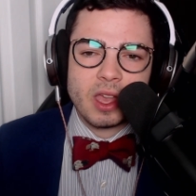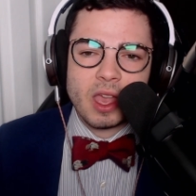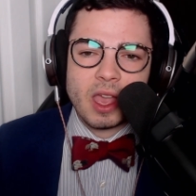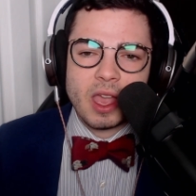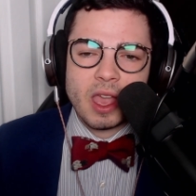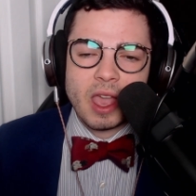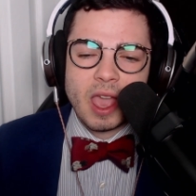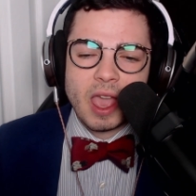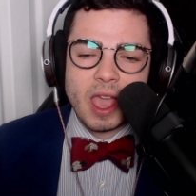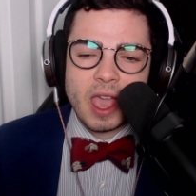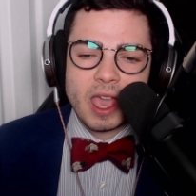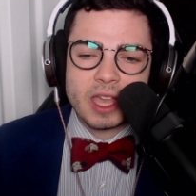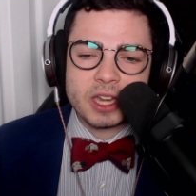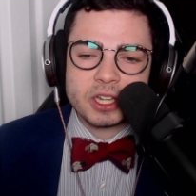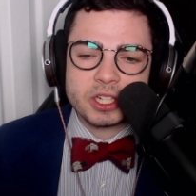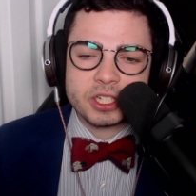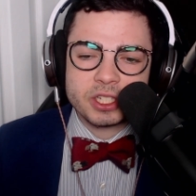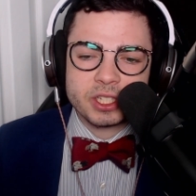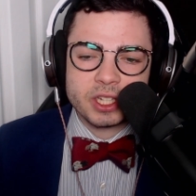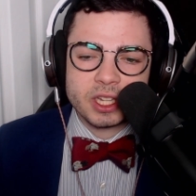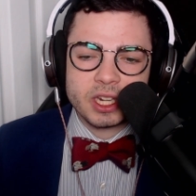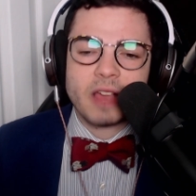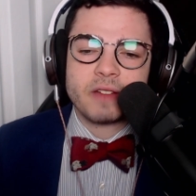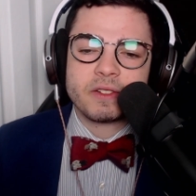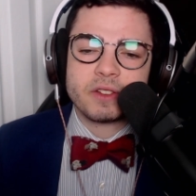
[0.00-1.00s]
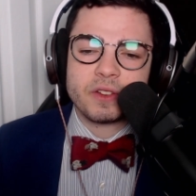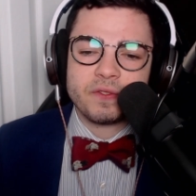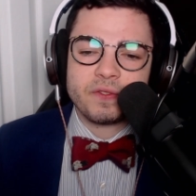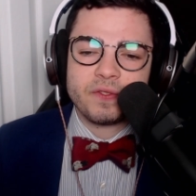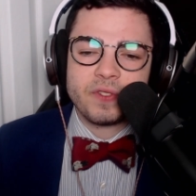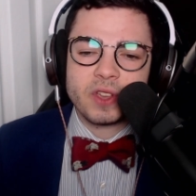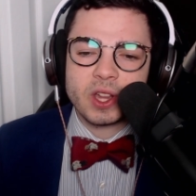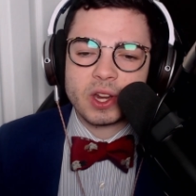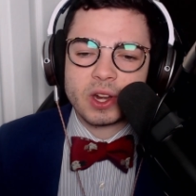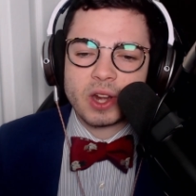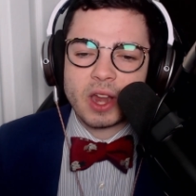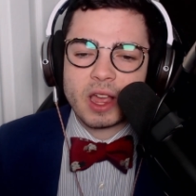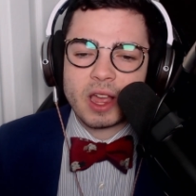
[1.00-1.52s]
Edge is going to have to
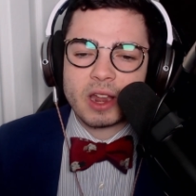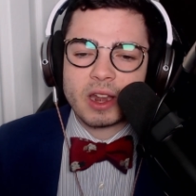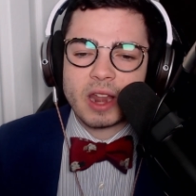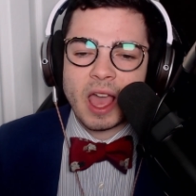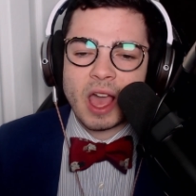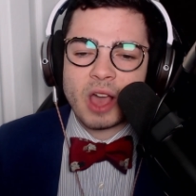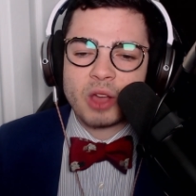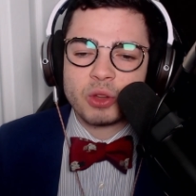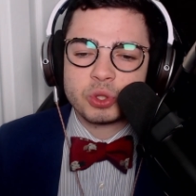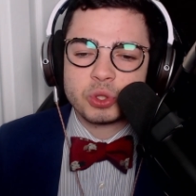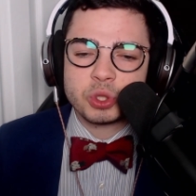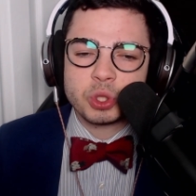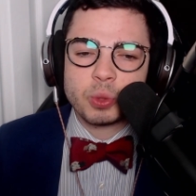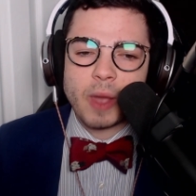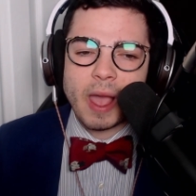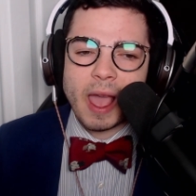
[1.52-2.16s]
figure out how to